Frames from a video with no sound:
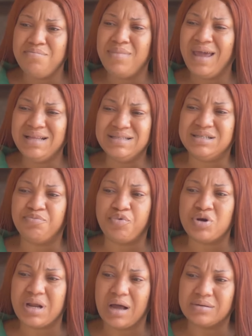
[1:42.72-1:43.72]
made the
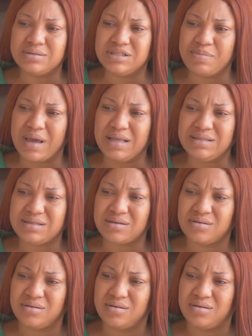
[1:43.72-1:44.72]
pronouncement,
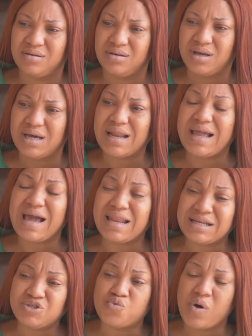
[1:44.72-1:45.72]
and I
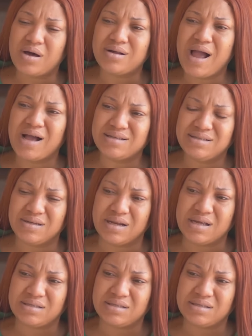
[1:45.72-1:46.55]
can as well cancel